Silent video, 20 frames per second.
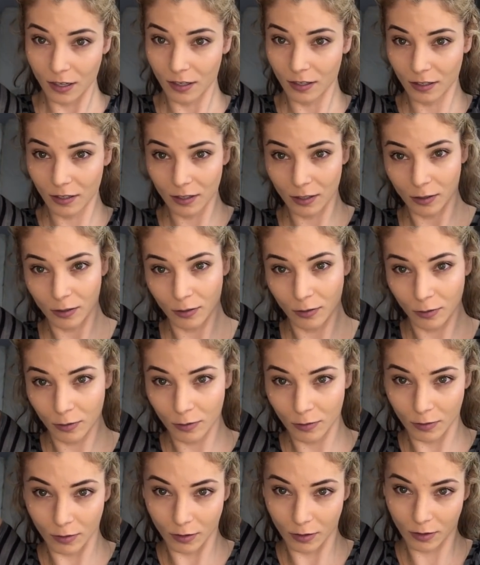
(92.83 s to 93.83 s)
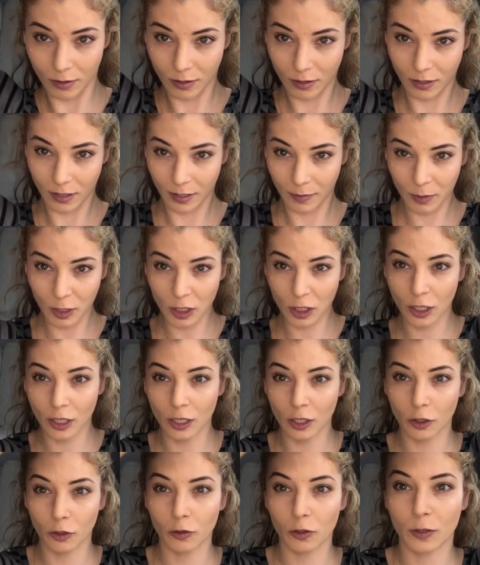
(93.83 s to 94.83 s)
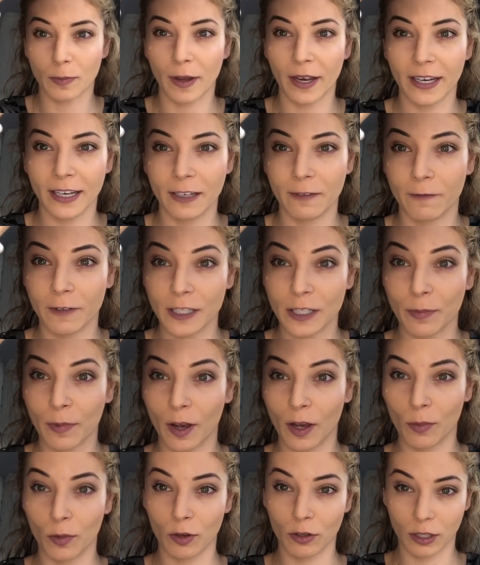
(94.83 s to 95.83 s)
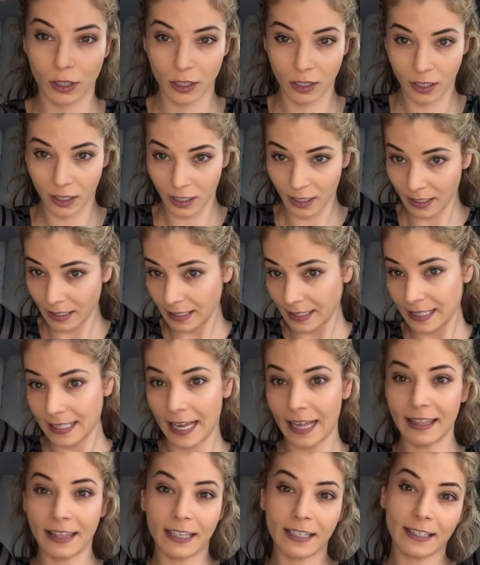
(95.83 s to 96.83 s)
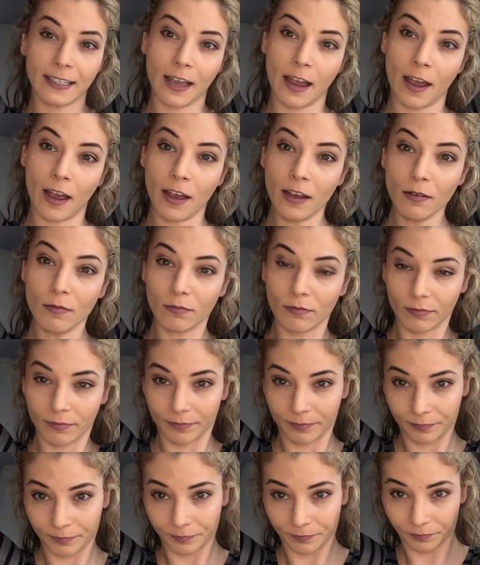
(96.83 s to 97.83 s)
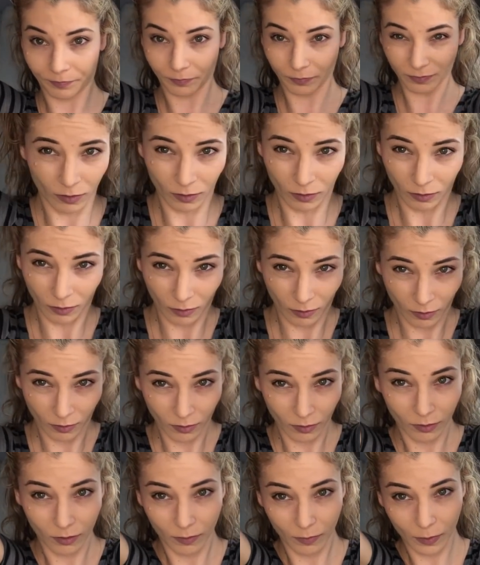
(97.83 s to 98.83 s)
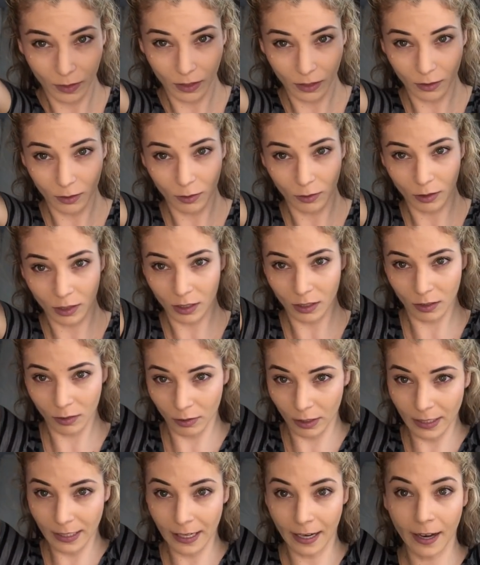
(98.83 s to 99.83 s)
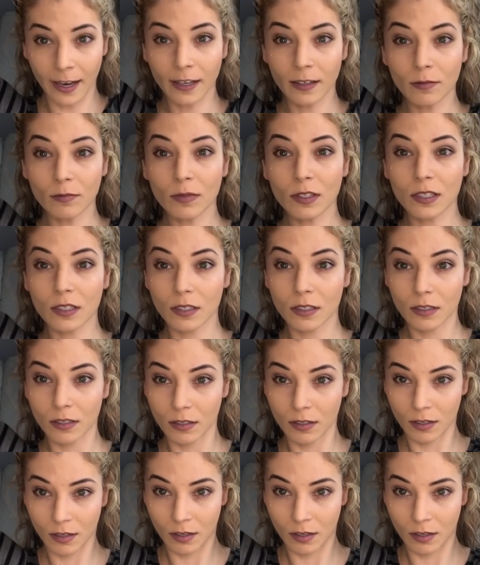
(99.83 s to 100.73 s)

so I'm just gonna use my Invisibobble to set this up. I'm gonna do this 3 times.